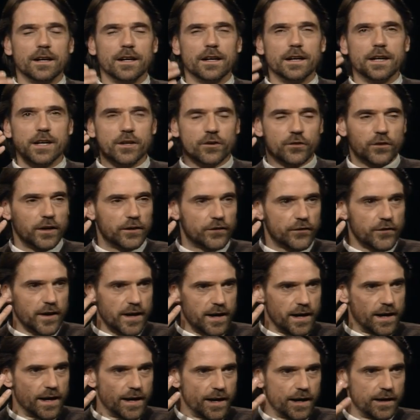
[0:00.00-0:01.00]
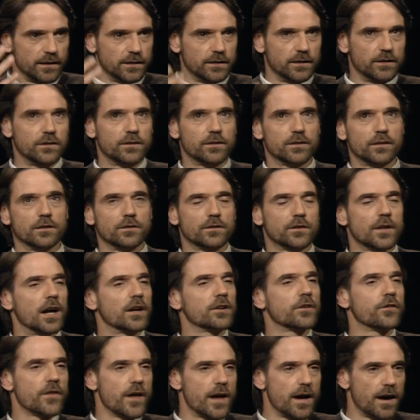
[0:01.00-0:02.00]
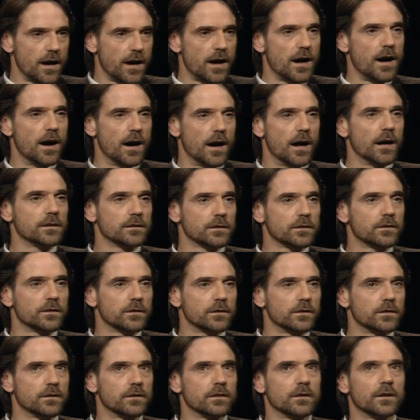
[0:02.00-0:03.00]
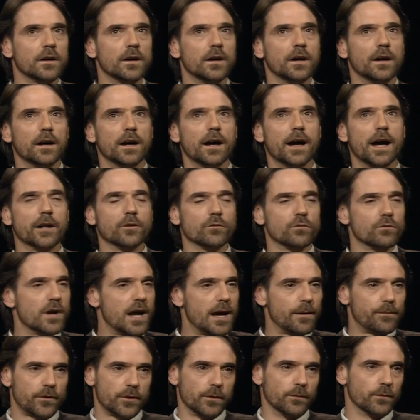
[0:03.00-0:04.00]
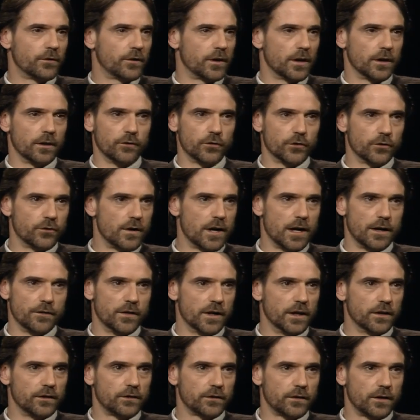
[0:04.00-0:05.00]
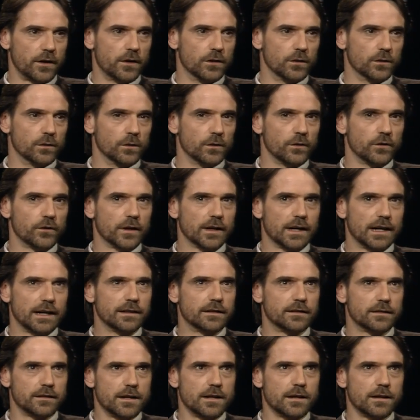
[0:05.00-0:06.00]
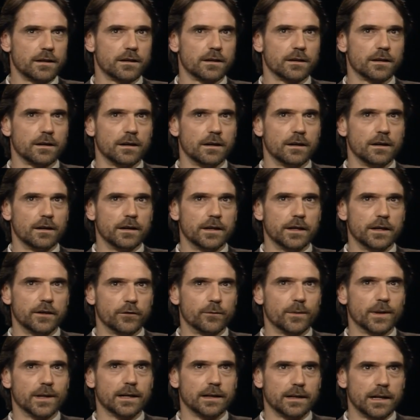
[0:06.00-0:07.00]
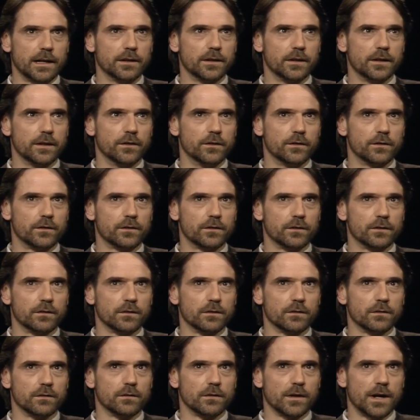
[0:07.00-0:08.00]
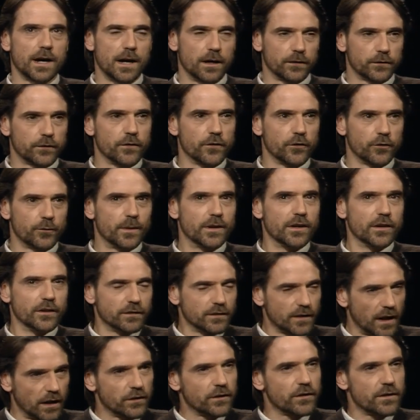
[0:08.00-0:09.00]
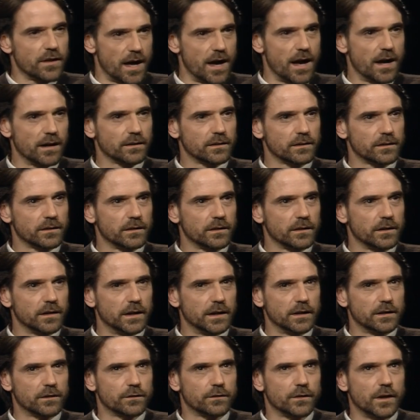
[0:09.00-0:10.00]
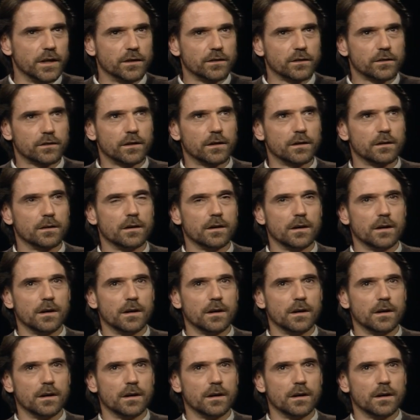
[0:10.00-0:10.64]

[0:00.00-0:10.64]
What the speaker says: interest their heads and touch their hearts and wrap themselves around their souls. And I think Isabel Allende's House of the Spirits does that. It's a